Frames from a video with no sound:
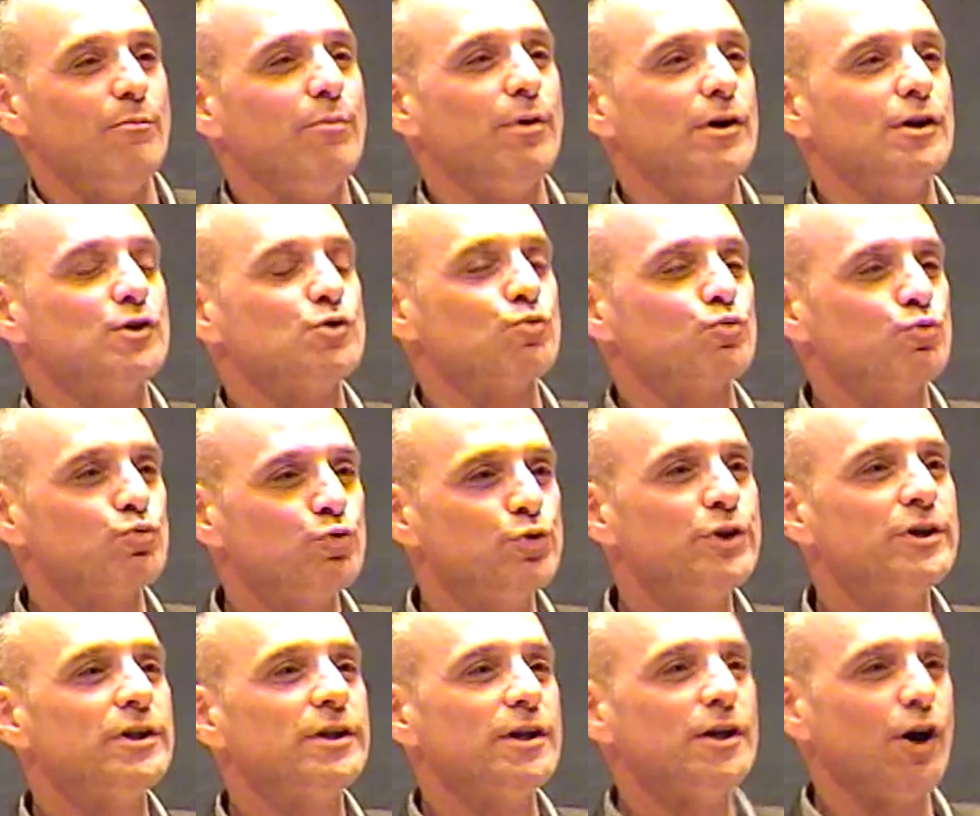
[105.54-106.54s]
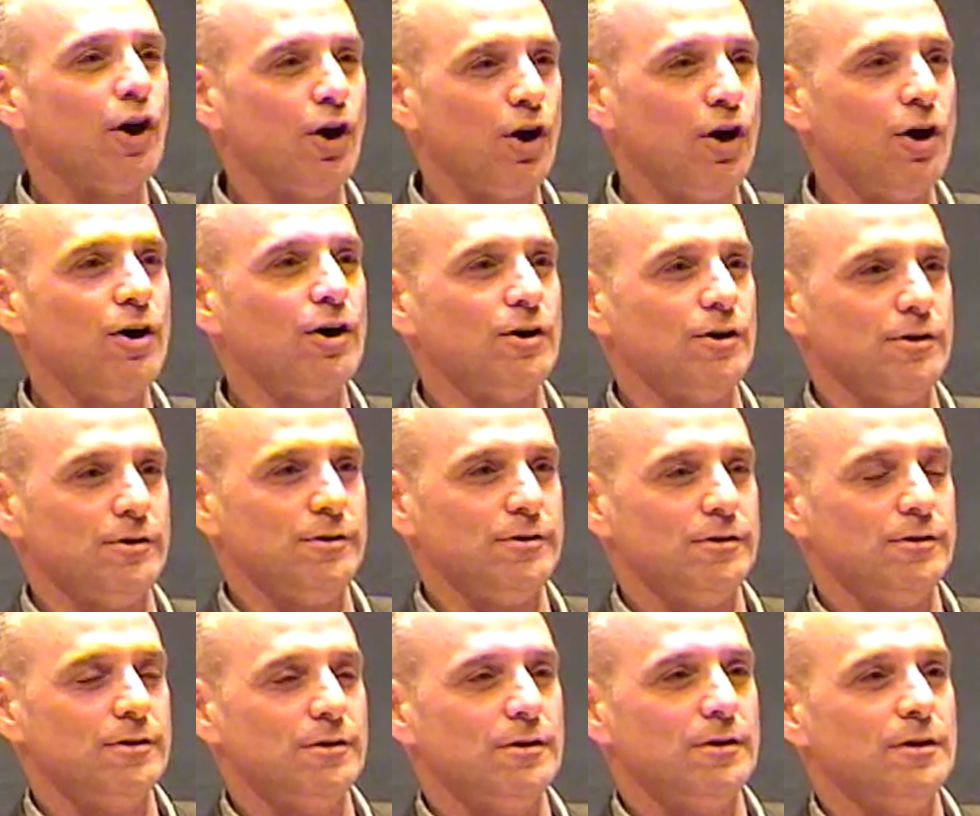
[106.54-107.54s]
But it's really hard.
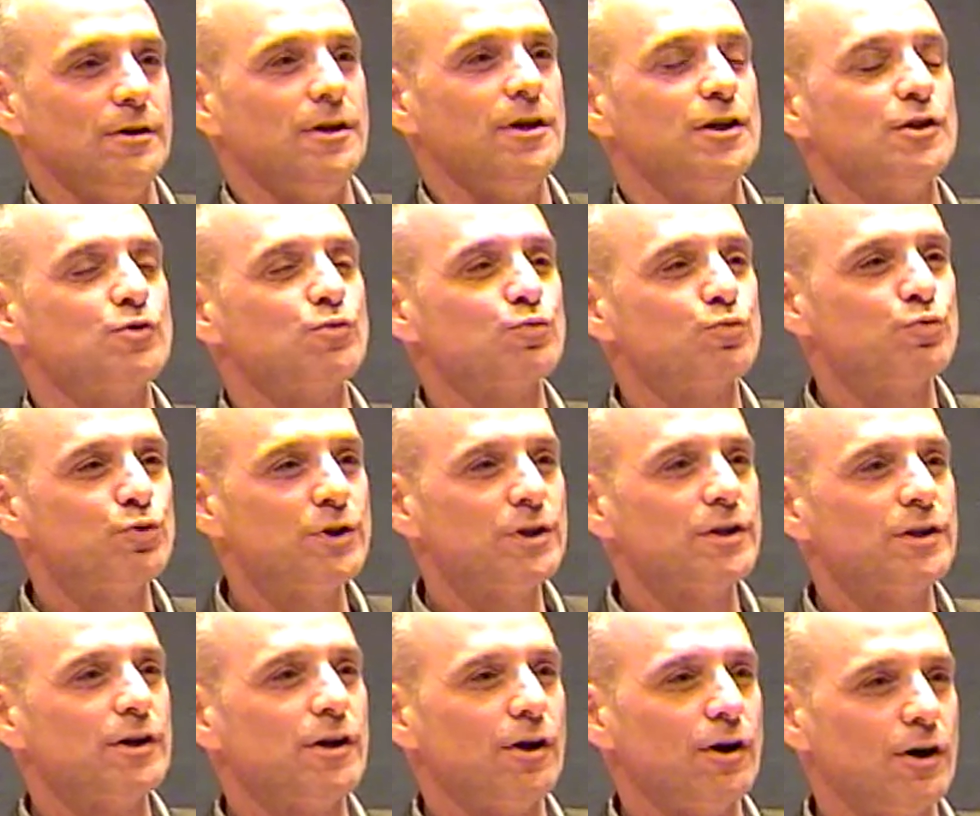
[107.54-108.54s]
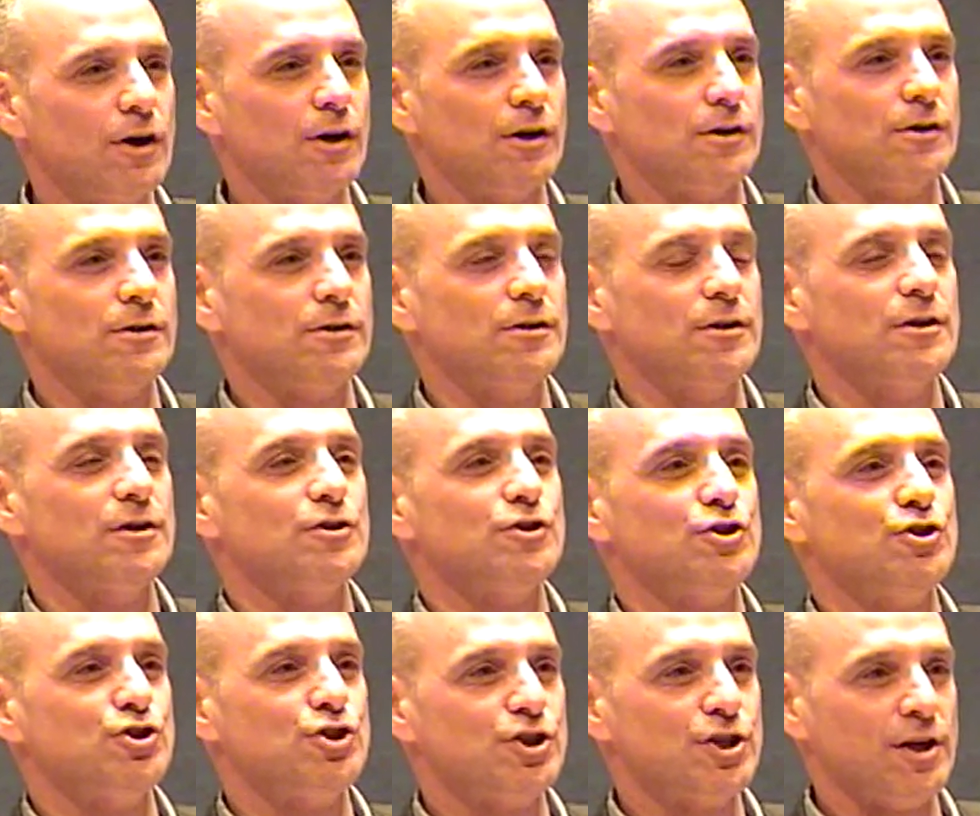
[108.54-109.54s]
It's really hard
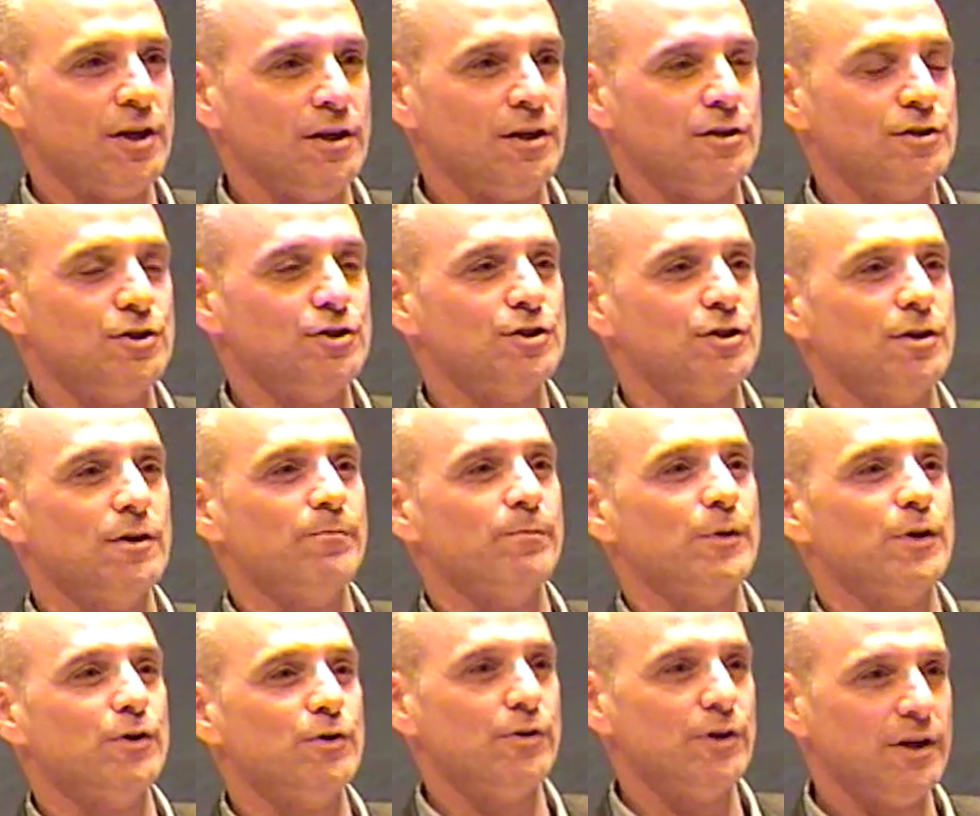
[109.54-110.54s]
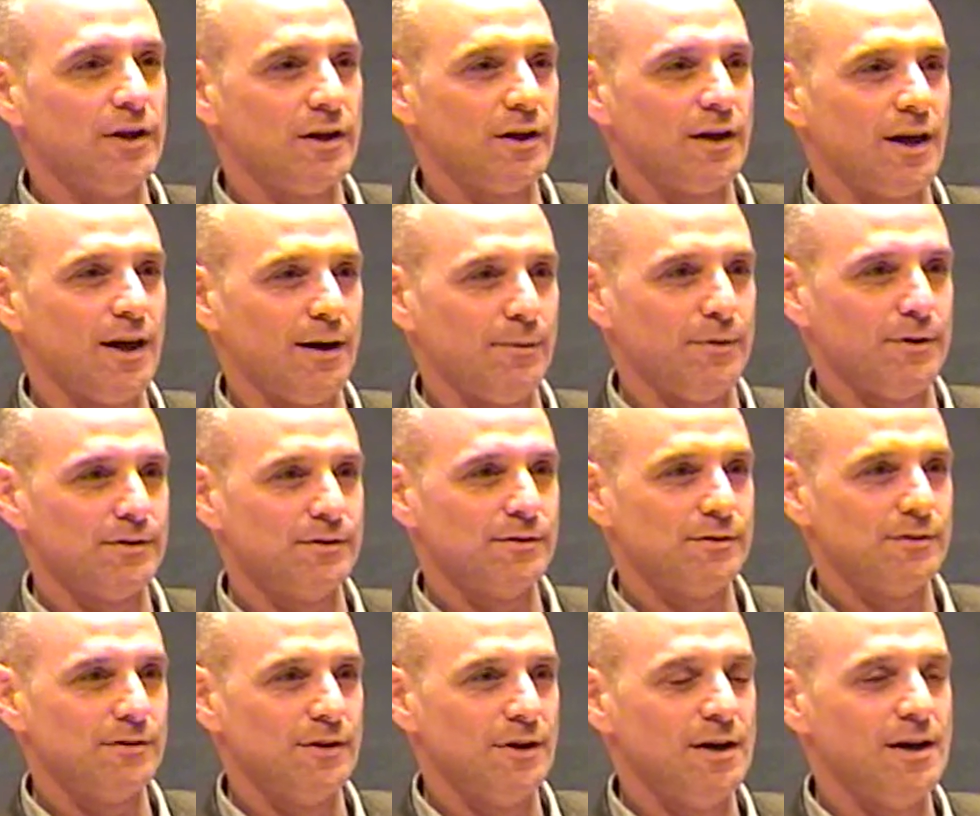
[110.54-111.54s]
to change your eating
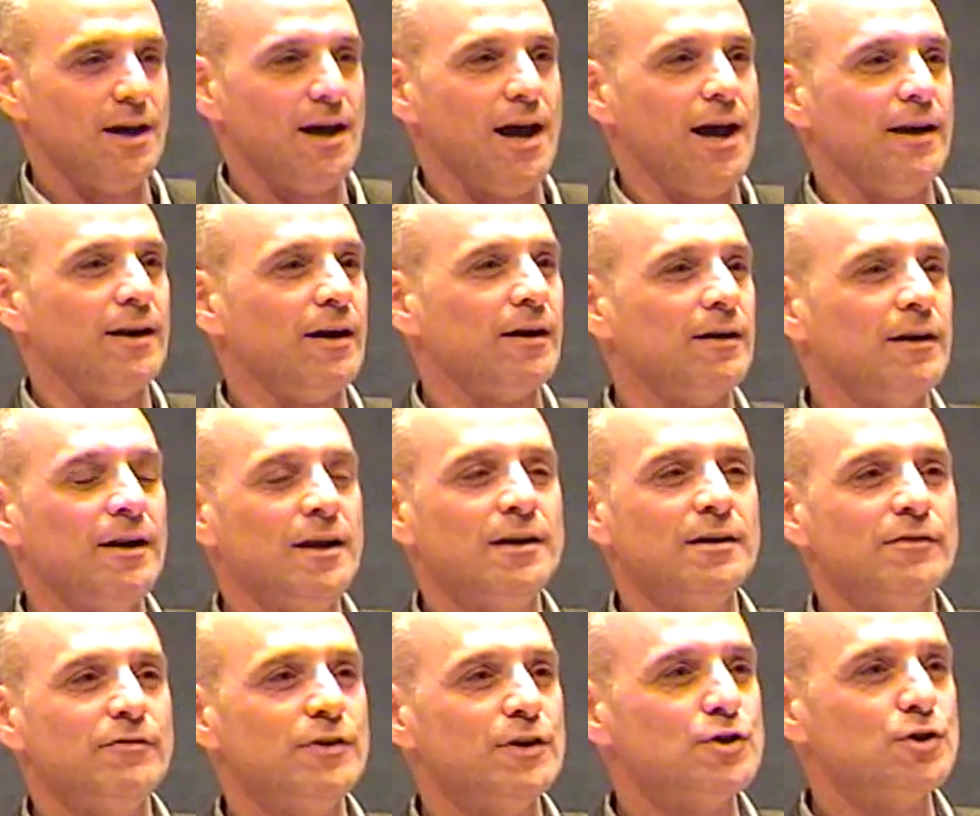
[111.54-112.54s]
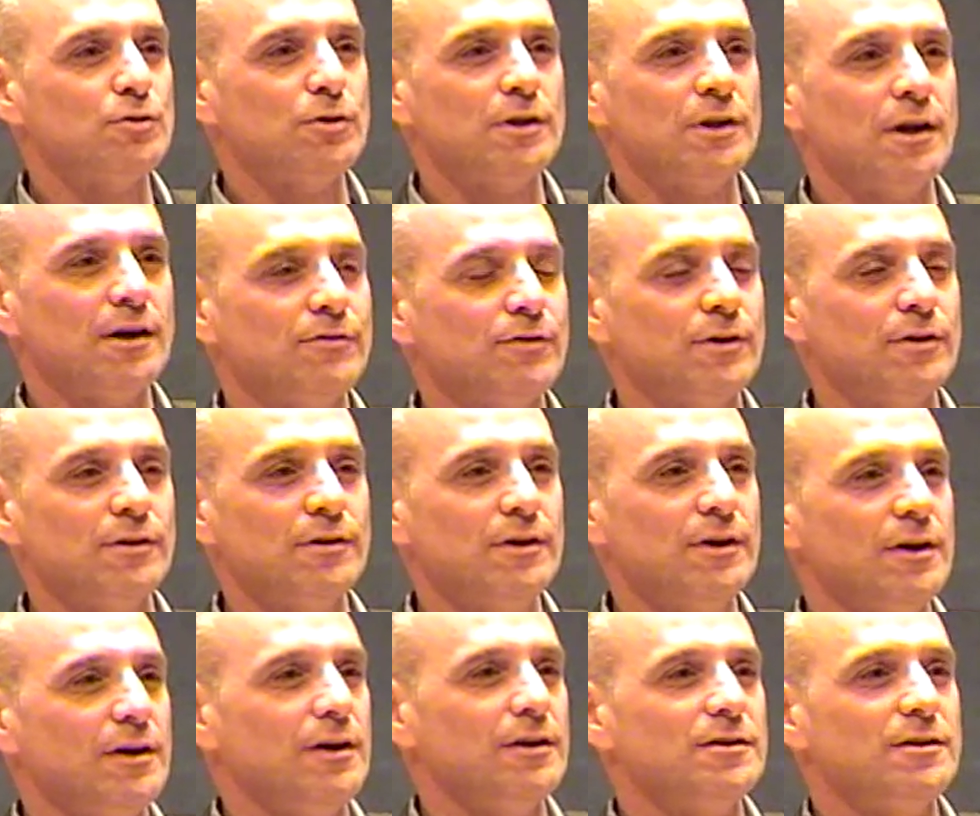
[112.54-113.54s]
habits. And on an individual
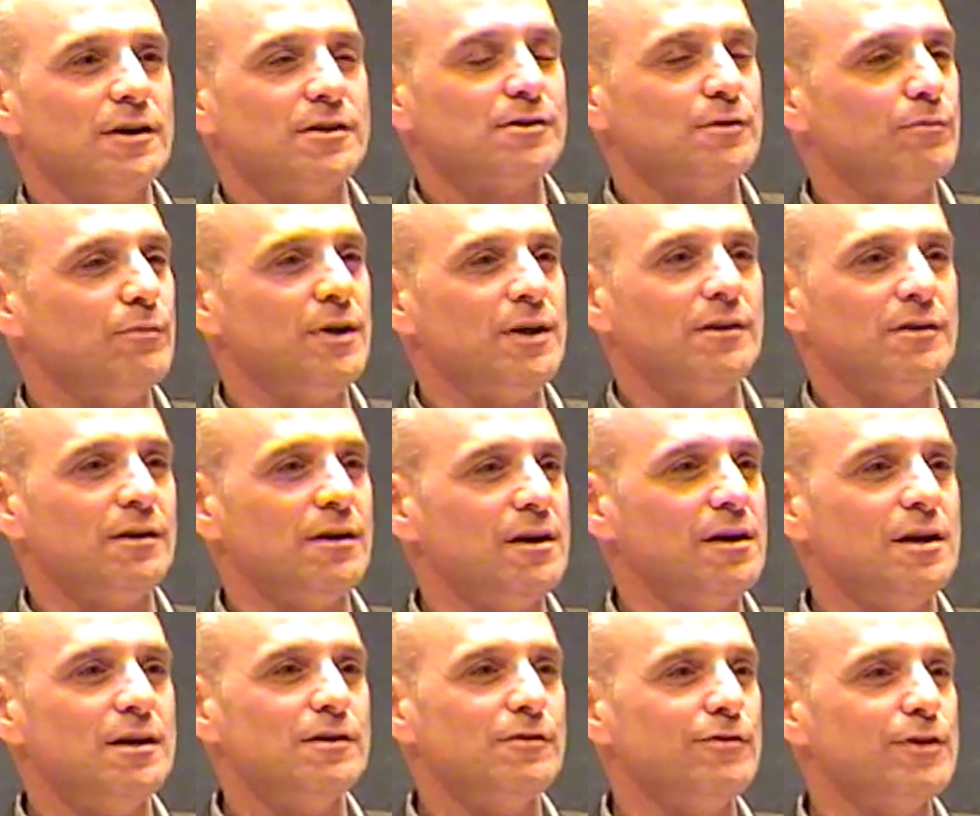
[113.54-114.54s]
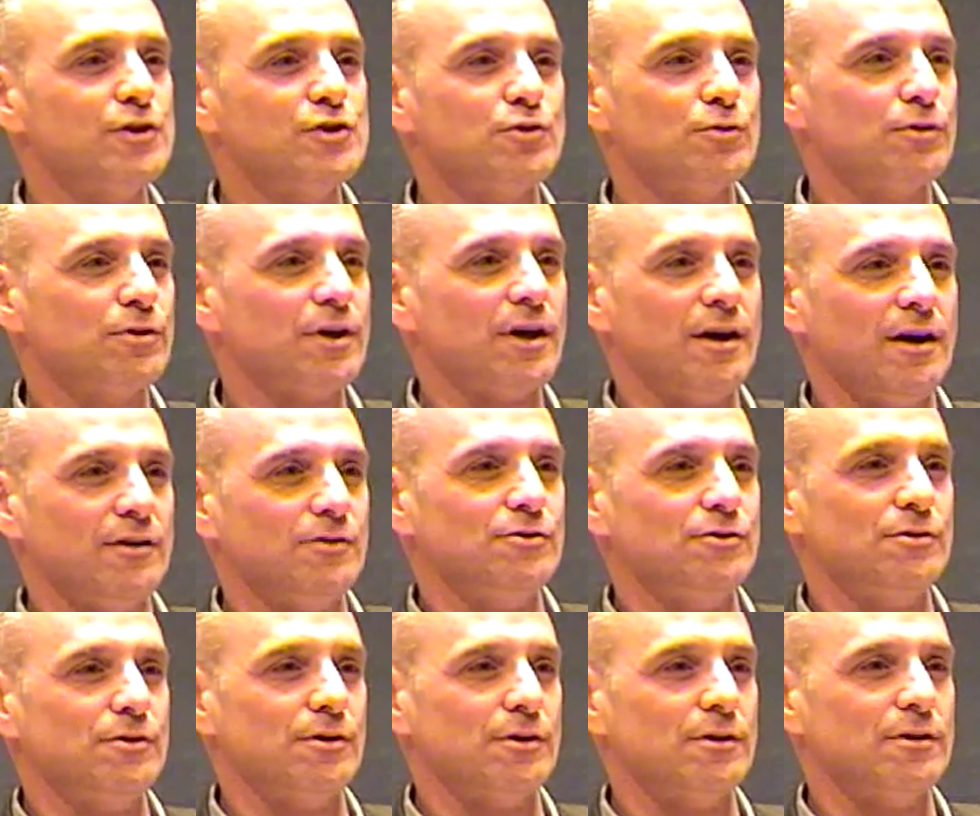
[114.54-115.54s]
level, it doesn't mean that an individual can't
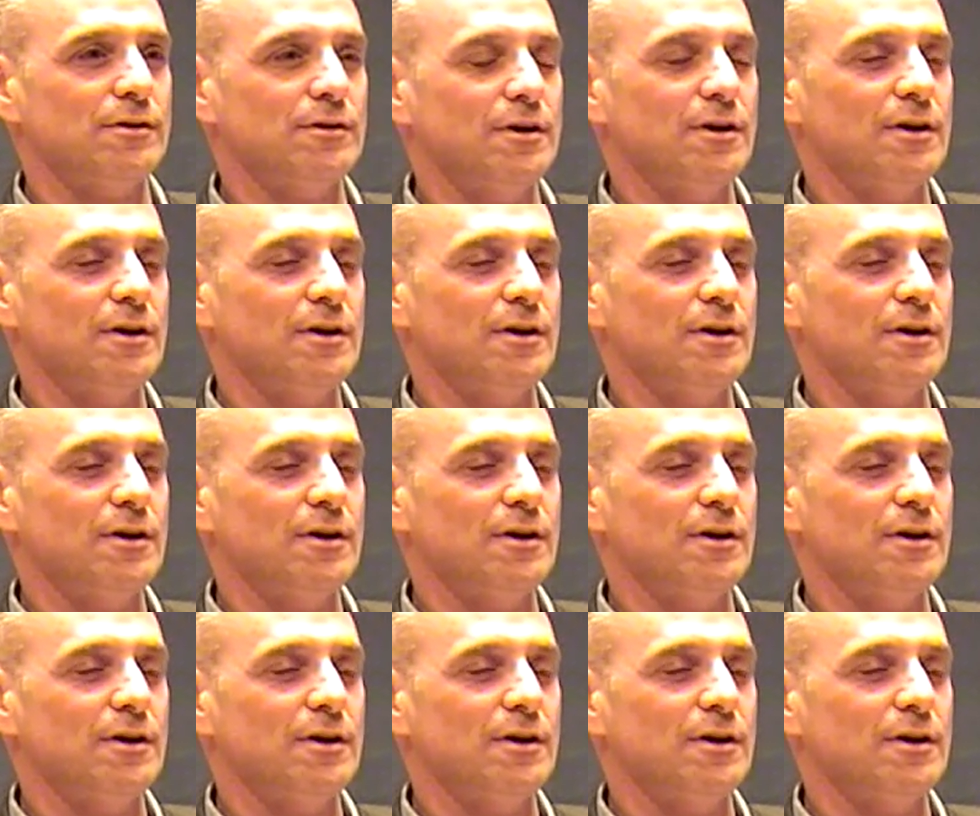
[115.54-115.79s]
do it.